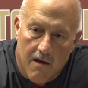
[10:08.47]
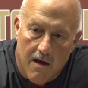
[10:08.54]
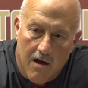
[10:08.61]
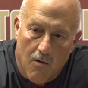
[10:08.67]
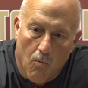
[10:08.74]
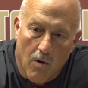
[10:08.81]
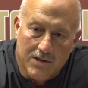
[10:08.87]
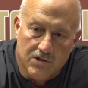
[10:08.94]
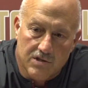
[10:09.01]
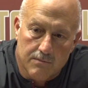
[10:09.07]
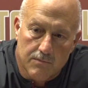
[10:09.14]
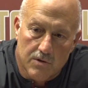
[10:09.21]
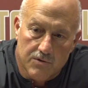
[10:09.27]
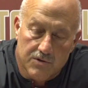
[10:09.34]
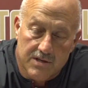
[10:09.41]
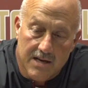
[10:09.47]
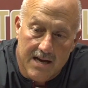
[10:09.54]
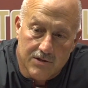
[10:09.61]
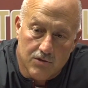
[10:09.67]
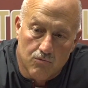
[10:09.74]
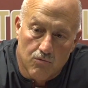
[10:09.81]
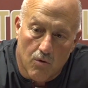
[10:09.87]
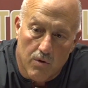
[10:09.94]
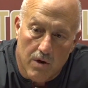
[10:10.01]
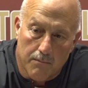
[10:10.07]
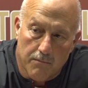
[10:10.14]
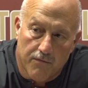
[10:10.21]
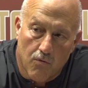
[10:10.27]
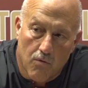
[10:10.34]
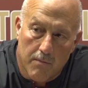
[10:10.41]
I watched some of those guys growing up
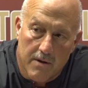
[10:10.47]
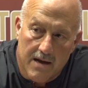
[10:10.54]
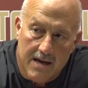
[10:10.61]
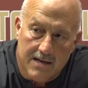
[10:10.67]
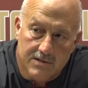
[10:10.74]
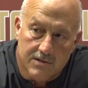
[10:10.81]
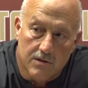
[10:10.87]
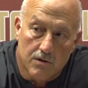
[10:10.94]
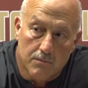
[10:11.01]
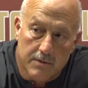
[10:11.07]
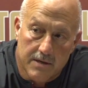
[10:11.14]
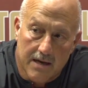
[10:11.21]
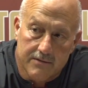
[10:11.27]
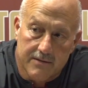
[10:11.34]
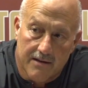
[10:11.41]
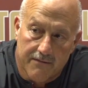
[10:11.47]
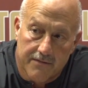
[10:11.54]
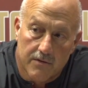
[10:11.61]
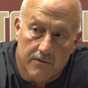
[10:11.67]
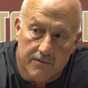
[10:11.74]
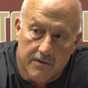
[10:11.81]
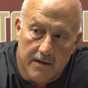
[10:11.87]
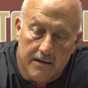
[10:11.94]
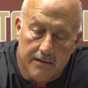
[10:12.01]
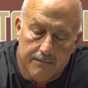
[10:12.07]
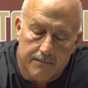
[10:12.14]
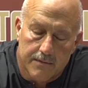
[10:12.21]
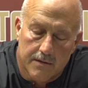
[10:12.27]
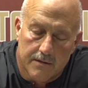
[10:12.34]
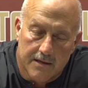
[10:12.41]
before my eyes a little bit out that field today,
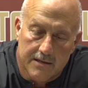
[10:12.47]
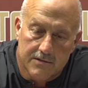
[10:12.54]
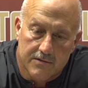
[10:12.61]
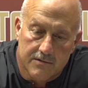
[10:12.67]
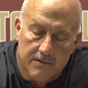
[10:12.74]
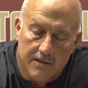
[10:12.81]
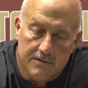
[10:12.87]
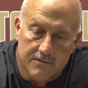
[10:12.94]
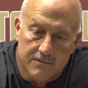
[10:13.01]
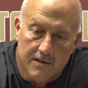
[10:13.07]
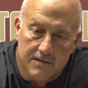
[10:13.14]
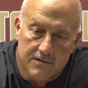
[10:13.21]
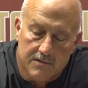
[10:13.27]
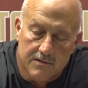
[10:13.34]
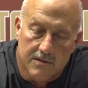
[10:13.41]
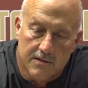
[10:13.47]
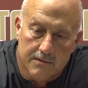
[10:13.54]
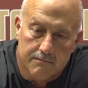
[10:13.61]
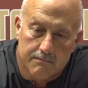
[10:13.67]
and that's exciting.